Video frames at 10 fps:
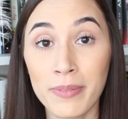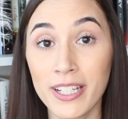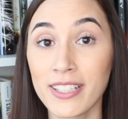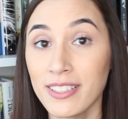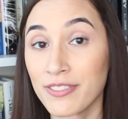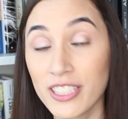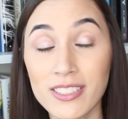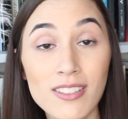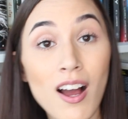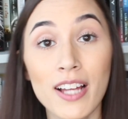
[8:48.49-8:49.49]
because if
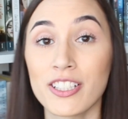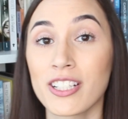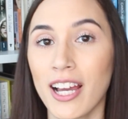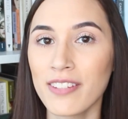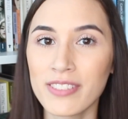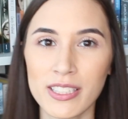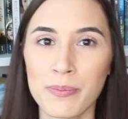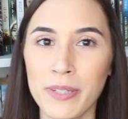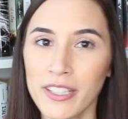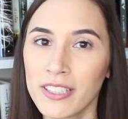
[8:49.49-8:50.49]
she's not, she kind of
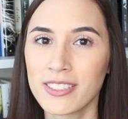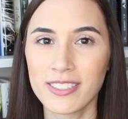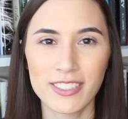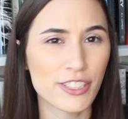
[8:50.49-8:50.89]
disappears.